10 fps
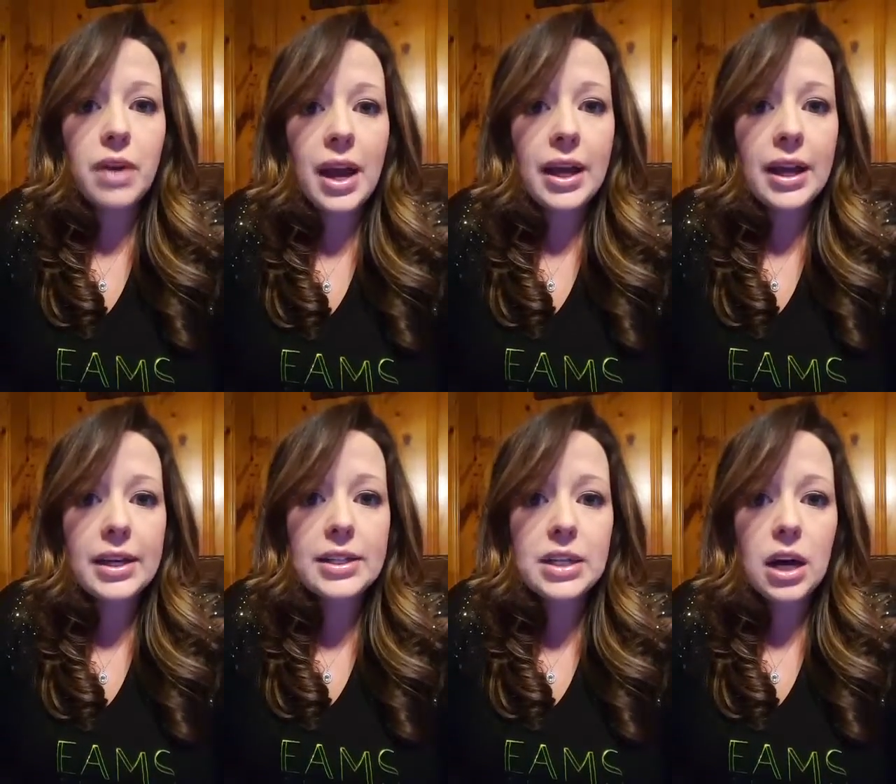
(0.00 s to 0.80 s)

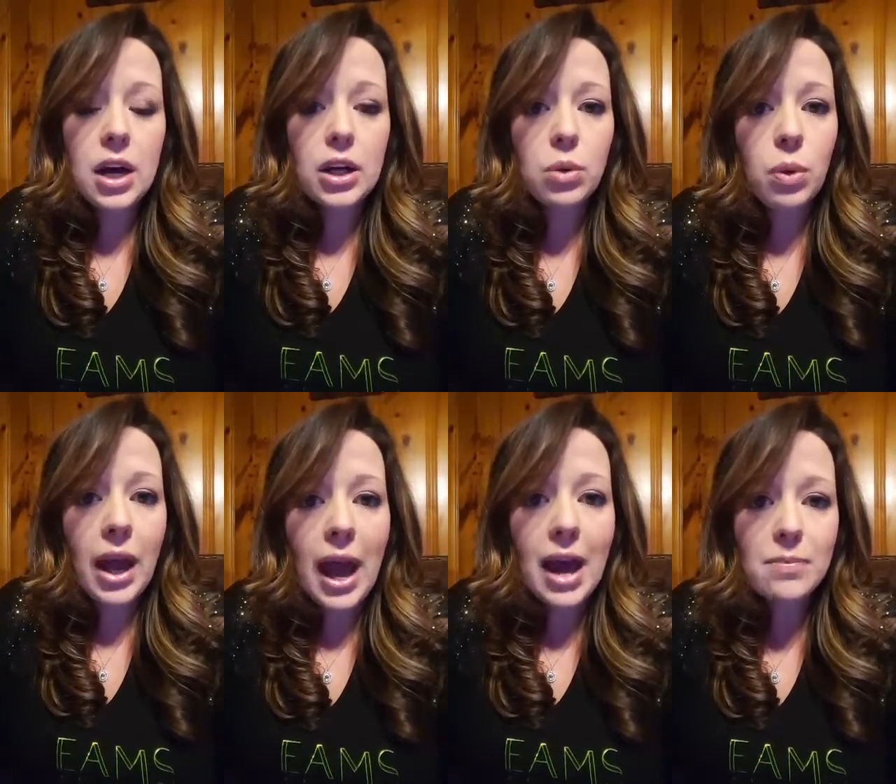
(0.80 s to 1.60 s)
and you
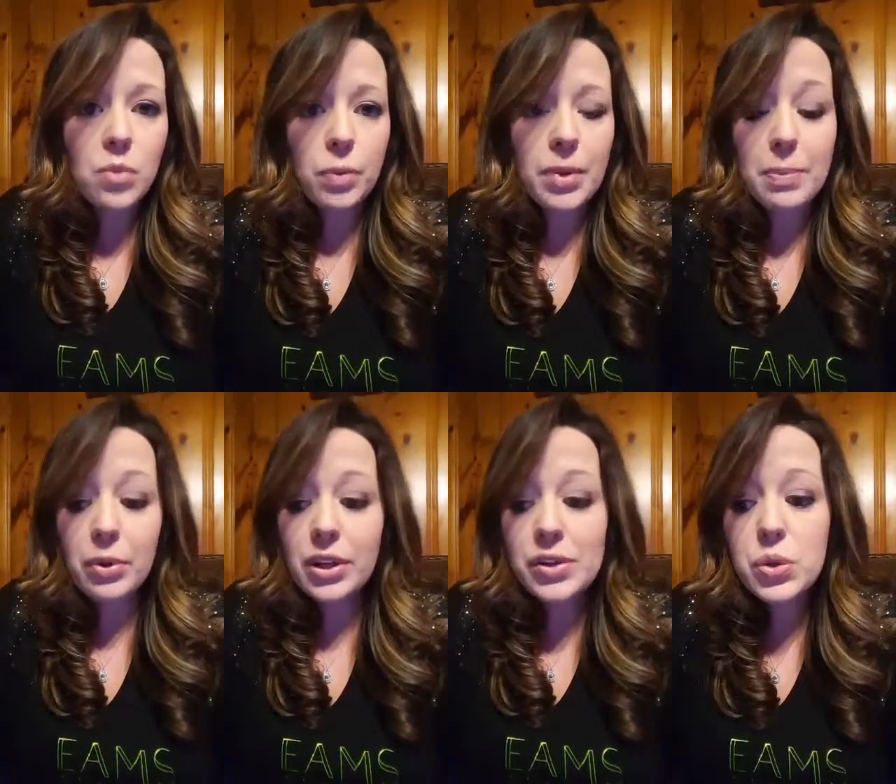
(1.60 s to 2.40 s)
want to add more
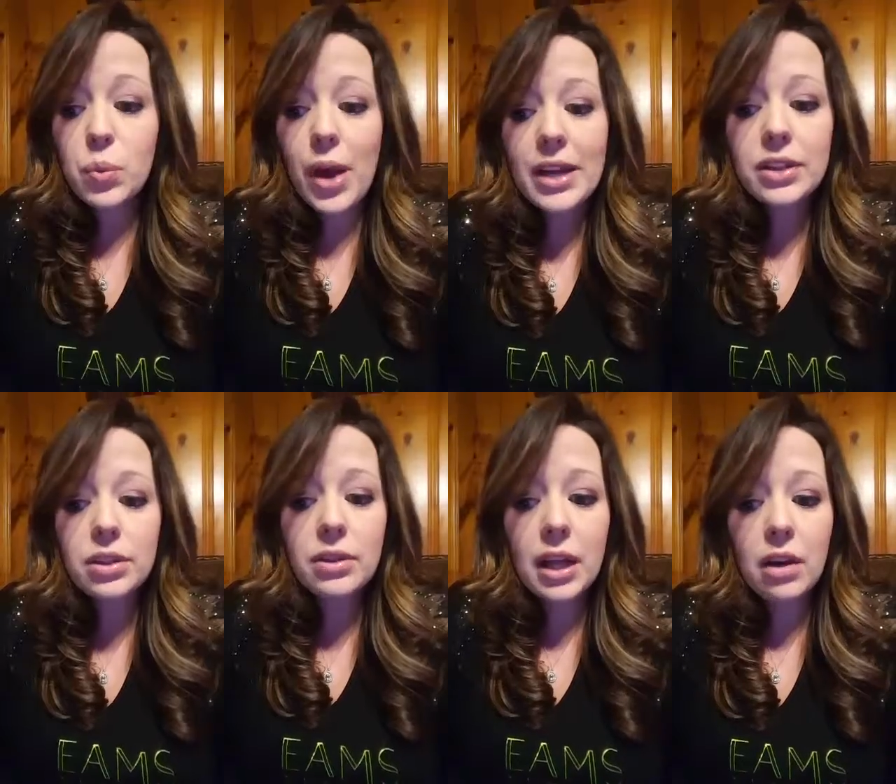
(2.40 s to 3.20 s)
people, there's a way to
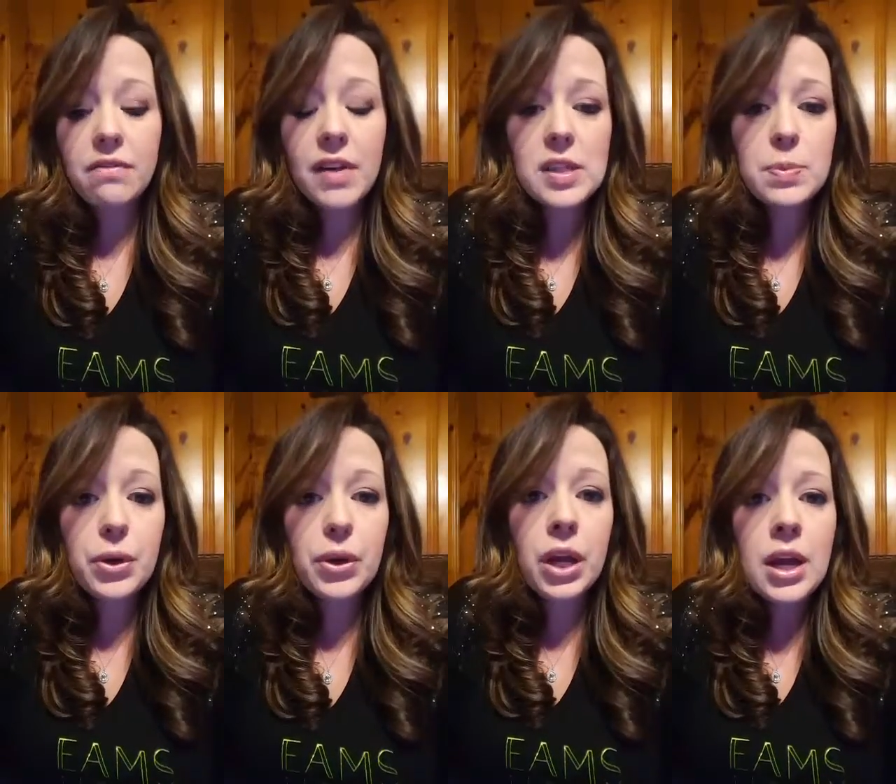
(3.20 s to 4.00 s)
do that on
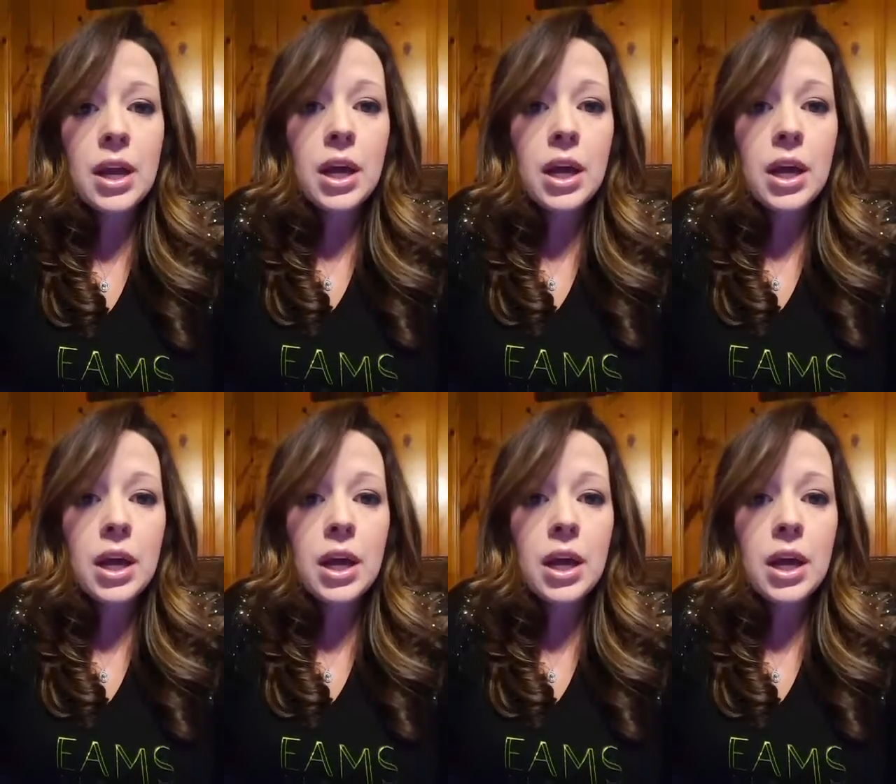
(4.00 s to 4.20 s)
Facebook.